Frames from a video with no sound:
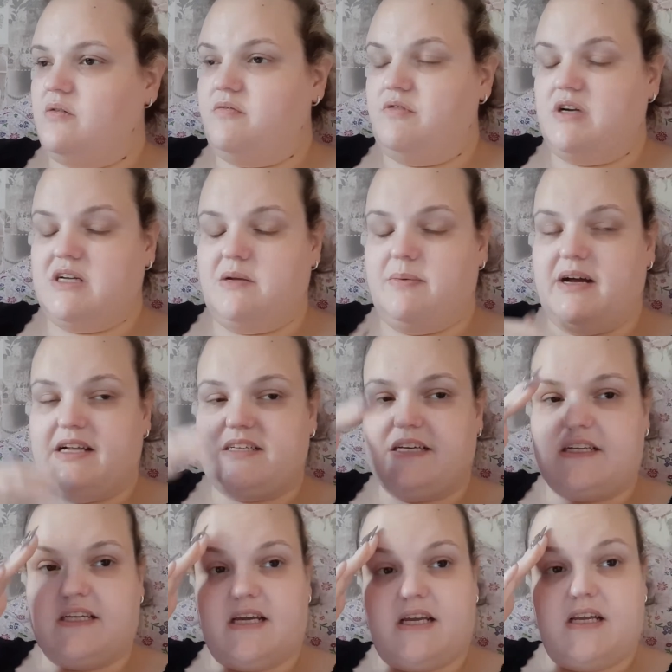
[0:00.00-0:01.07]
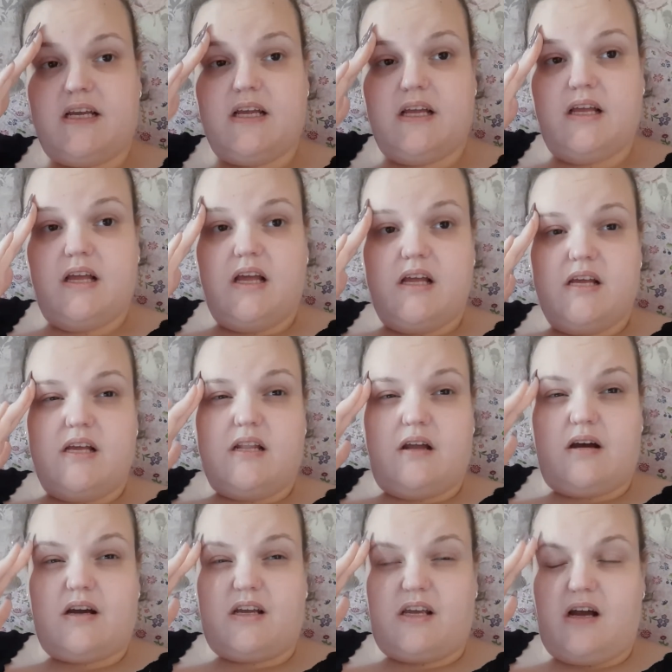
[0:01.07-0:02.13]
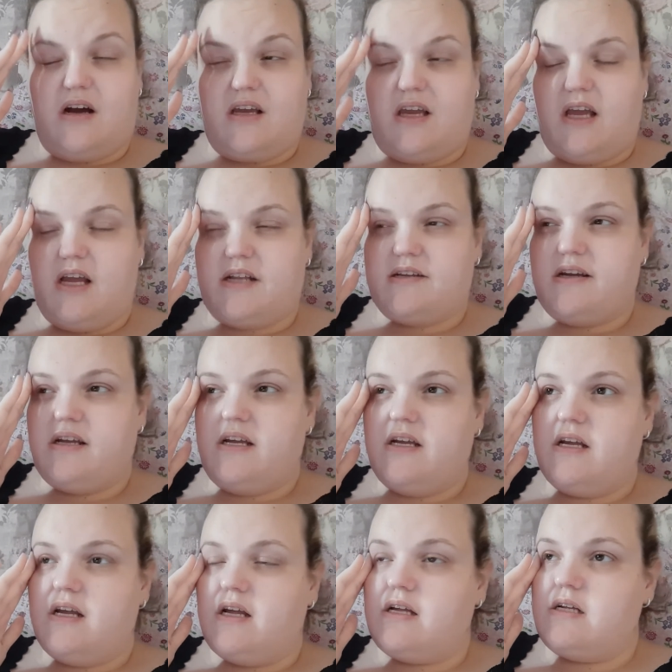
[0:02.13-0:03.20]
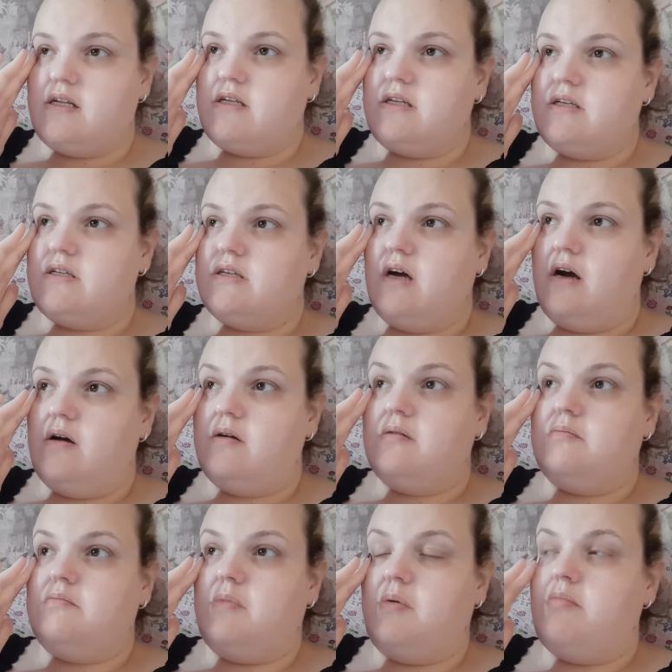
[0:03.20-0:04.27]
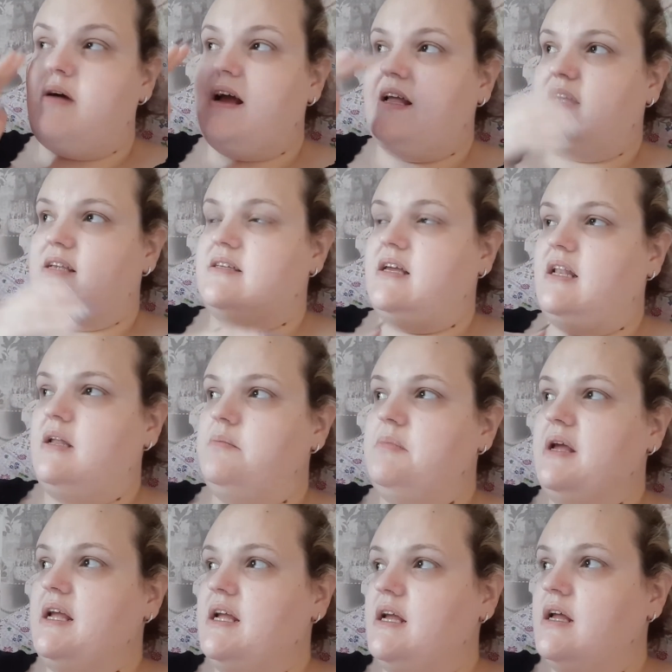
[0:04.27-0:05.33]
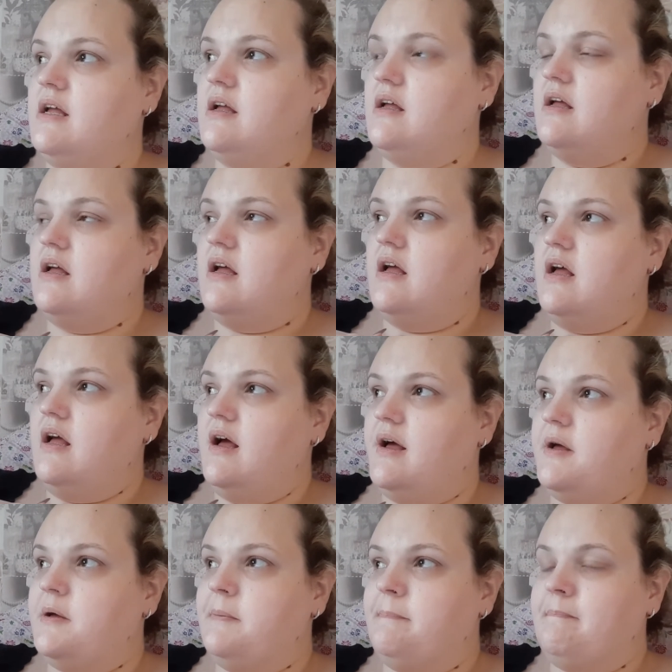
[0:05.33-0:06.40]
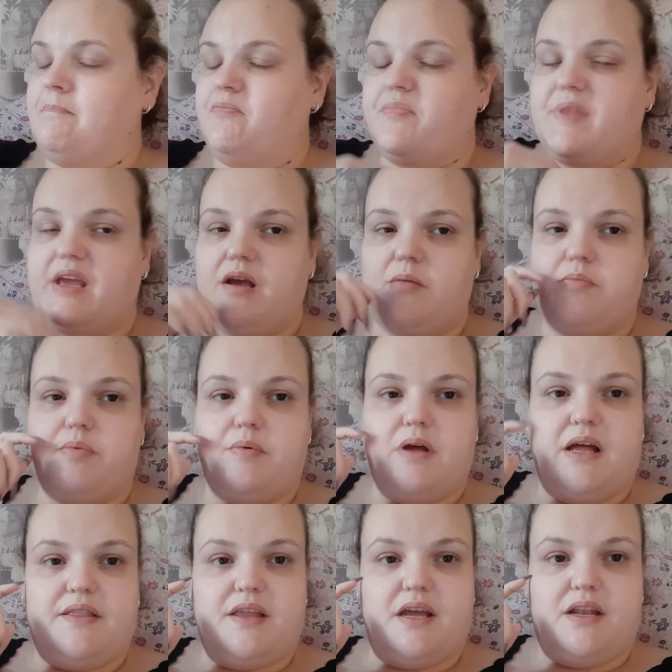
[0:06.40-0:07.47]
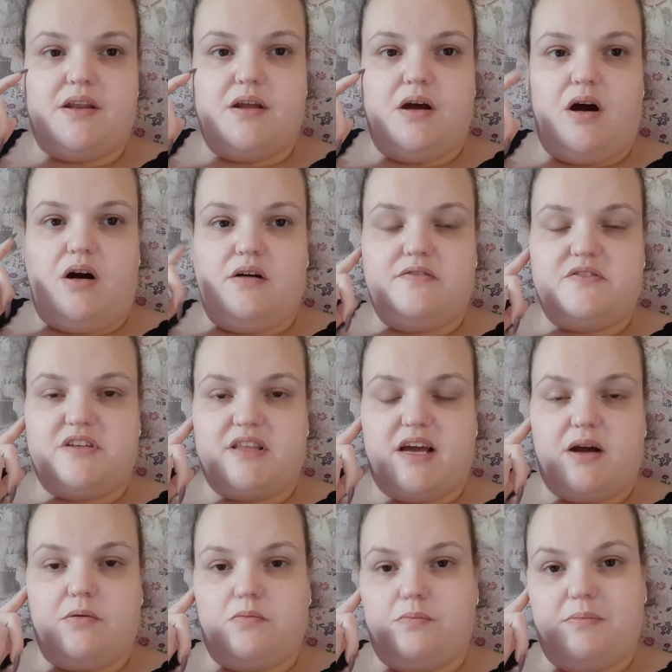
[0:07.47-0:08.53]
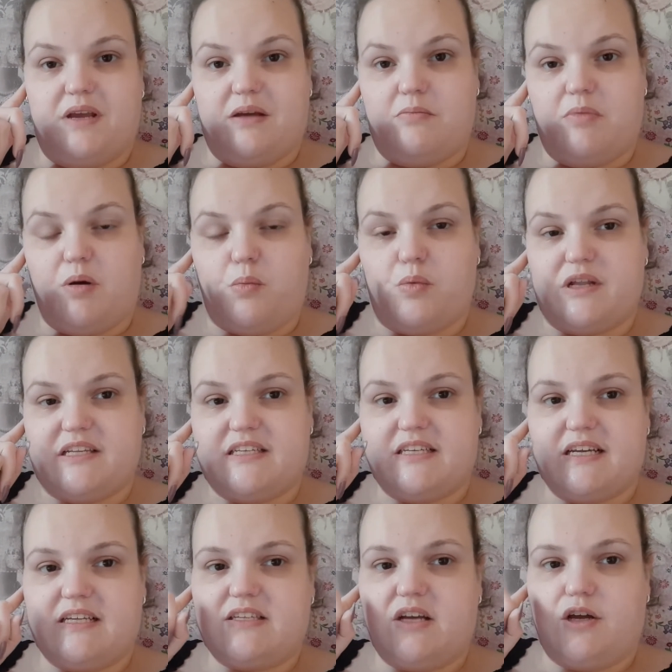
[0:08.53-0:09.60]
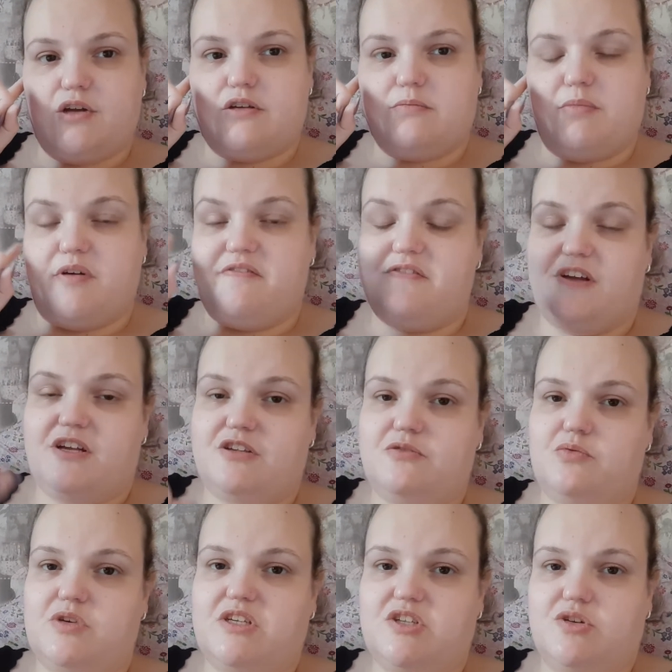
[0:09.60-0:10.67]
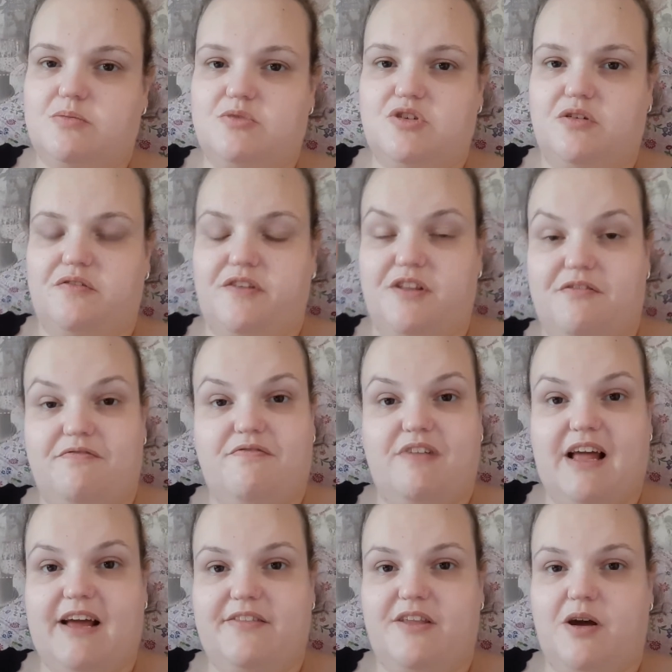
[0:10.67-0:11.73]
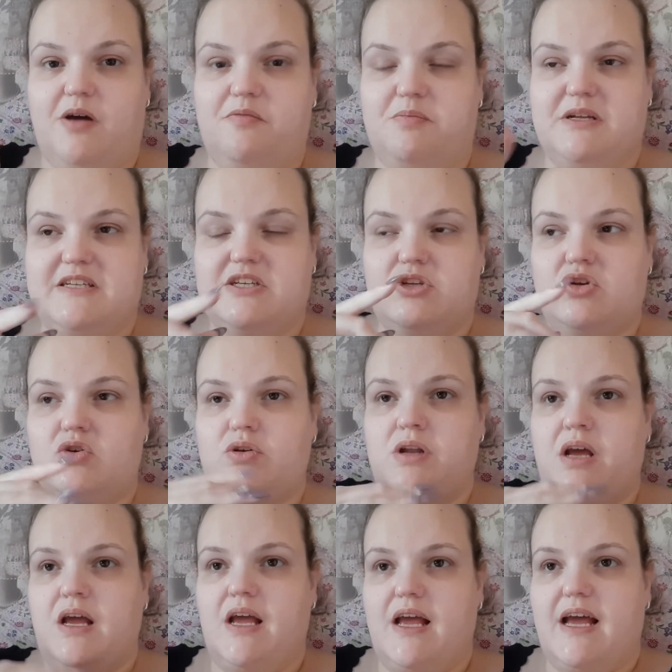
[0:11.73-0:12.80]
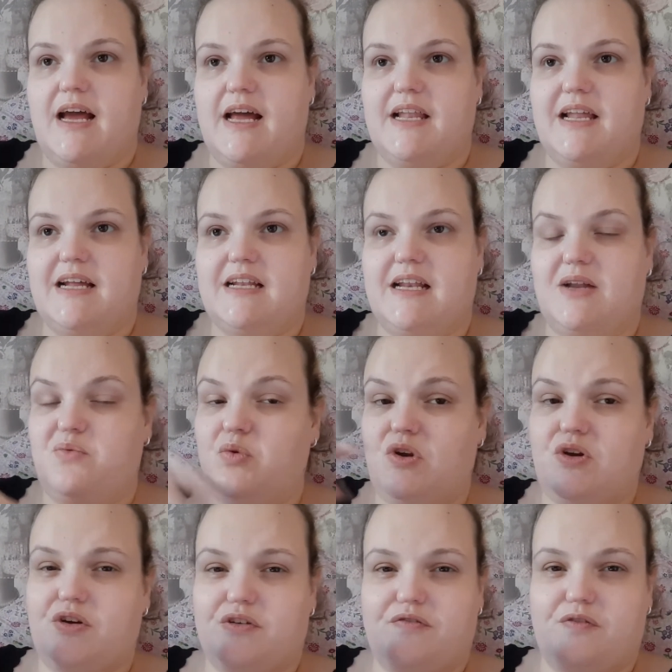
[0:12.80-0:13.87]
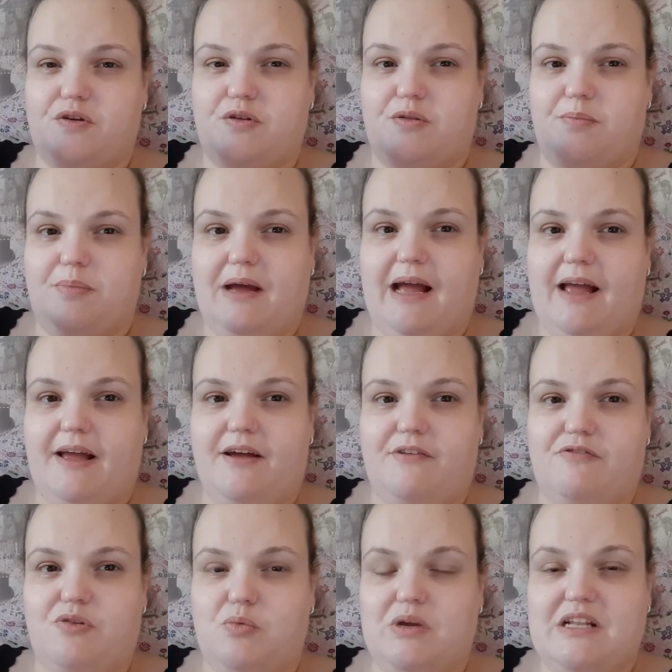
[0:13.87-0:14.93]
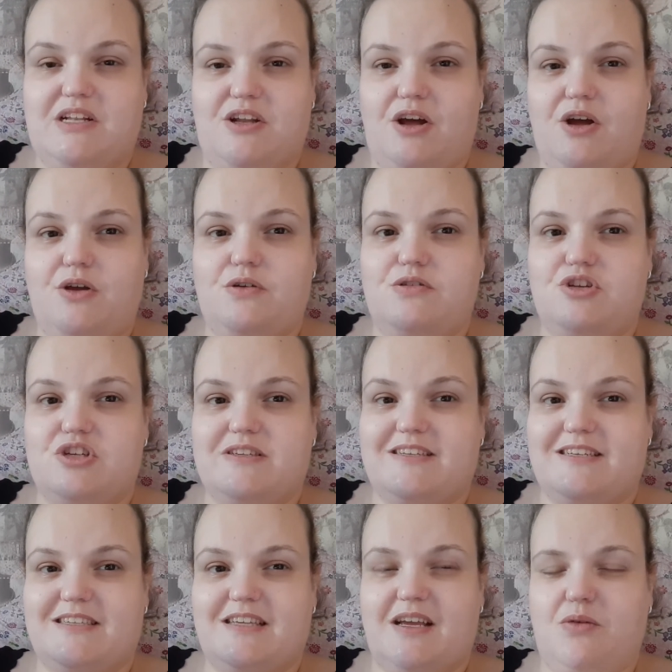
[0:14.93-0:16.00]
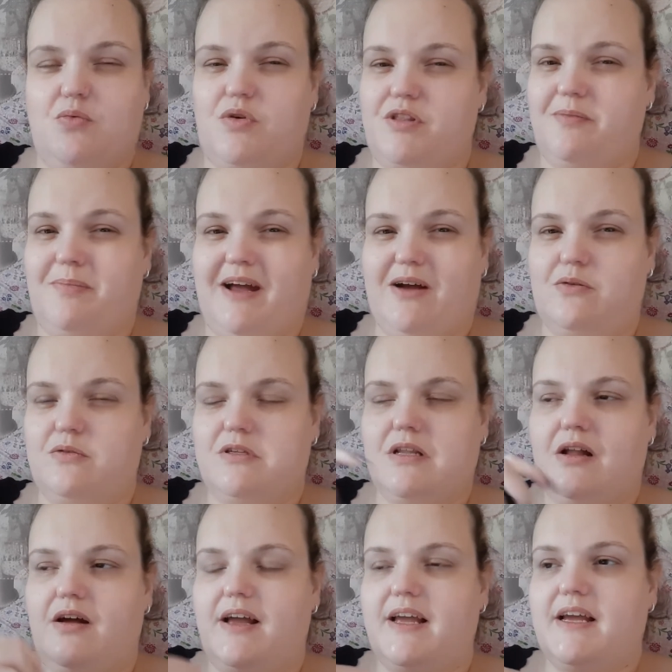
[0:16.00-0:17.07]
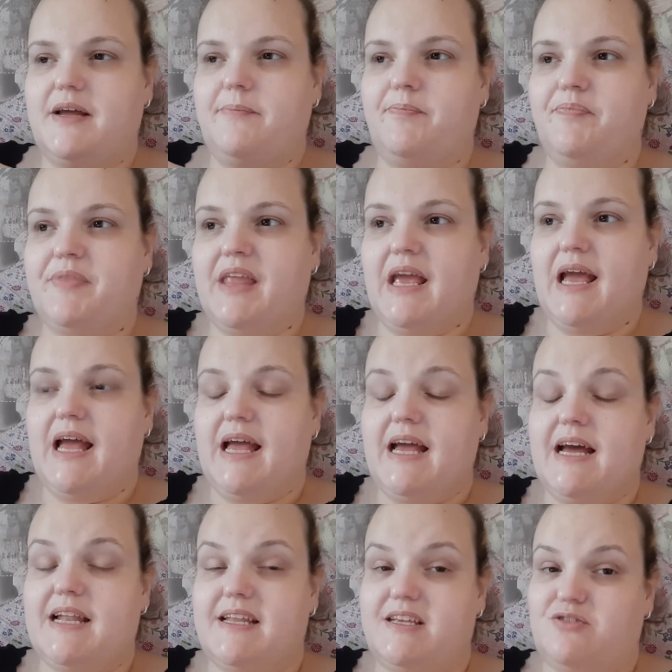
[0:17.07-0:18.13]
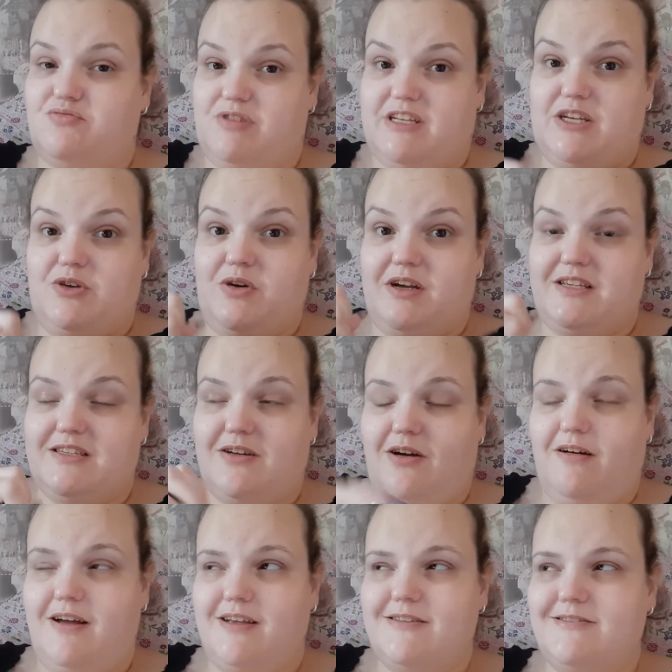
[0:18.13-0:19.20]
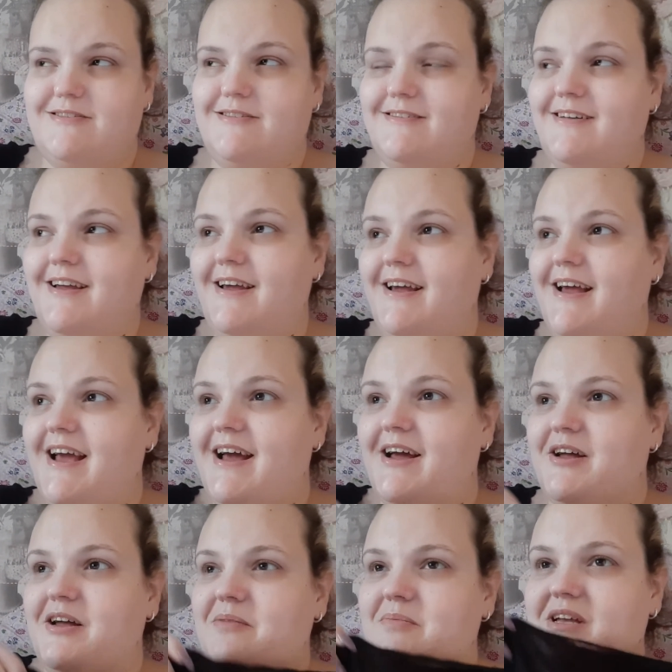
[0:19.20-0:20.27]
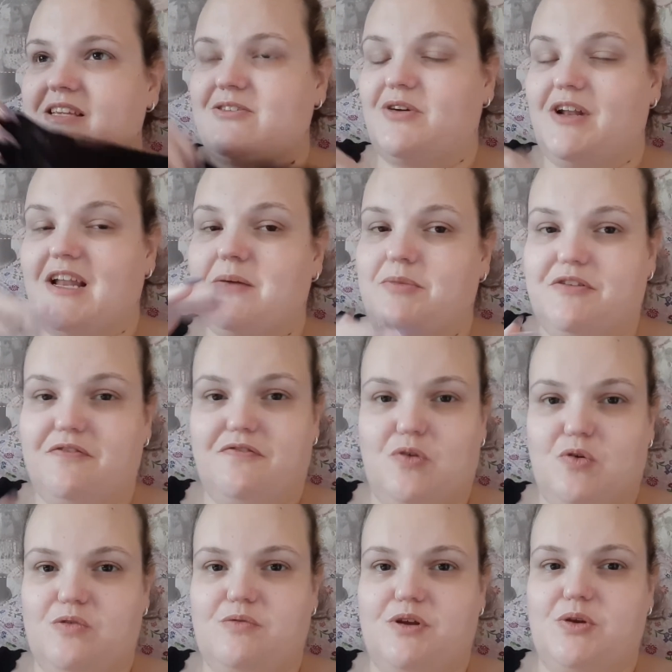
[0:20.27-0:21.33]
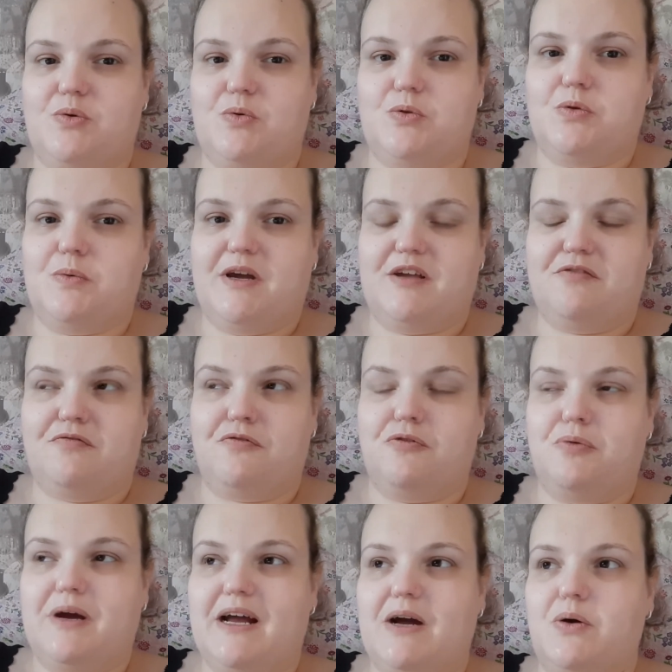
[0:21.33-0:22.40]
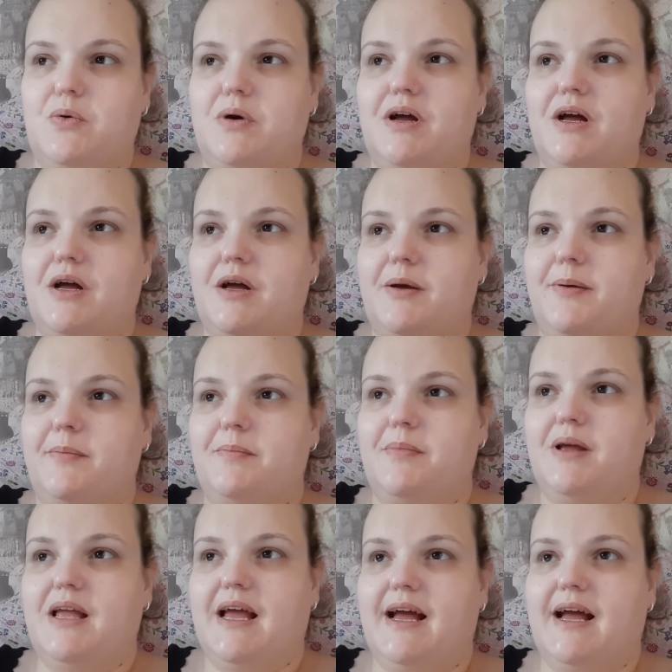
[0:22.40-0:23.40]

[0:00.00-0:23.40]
a really bad headache, like a yucky headache, and my back is killing me. And then after that, me and Mum went to Tesco's, but first we stopped off at the flat that I've bidded on and had a little look through the back of the window just to see what the back was like, and it's really nice, guys. It's got laminate flooring all the way throughout, and